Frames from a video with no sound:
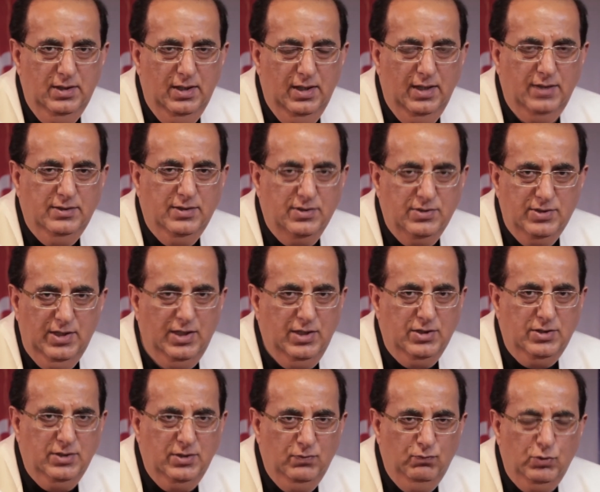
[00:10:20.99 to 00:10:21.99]
and the
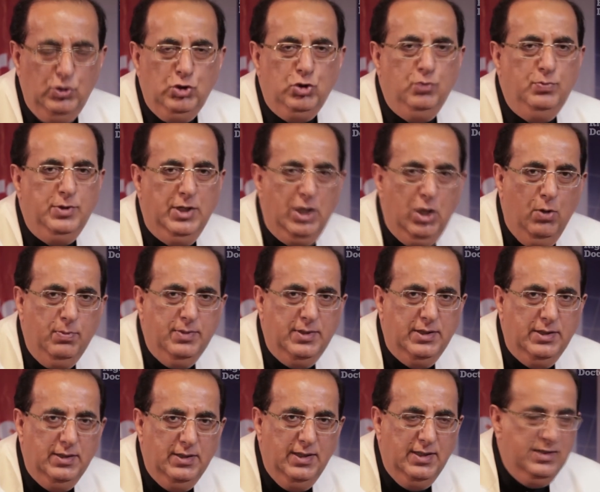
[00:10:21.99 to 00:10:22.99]
strategy which should be
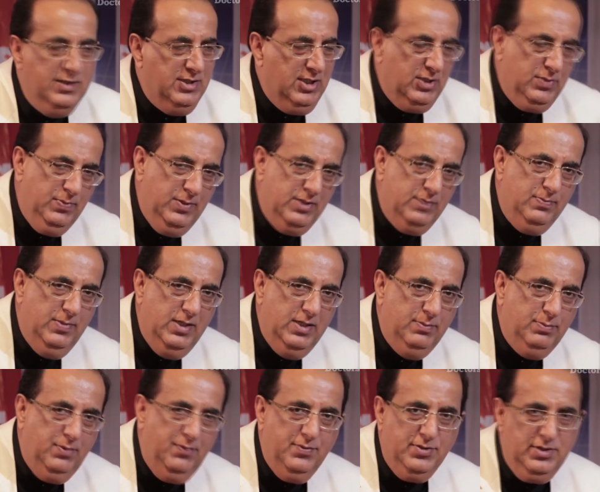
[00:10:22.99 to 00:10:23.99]
adopted as expressed by
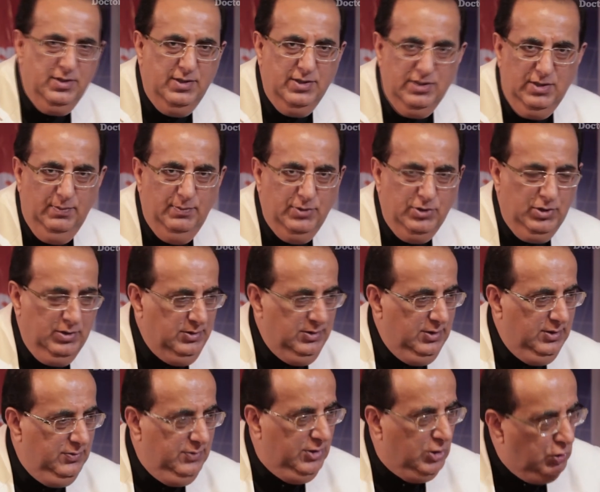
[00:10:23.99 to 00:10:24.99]
Professor S. Manchanda.
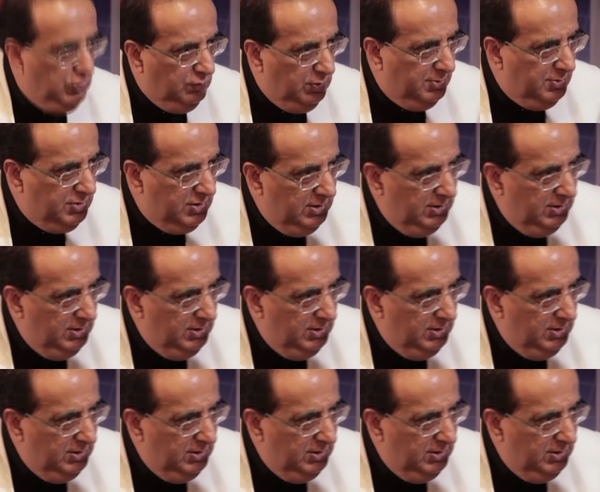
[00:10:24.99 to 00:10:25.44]
Thank you very much, sir,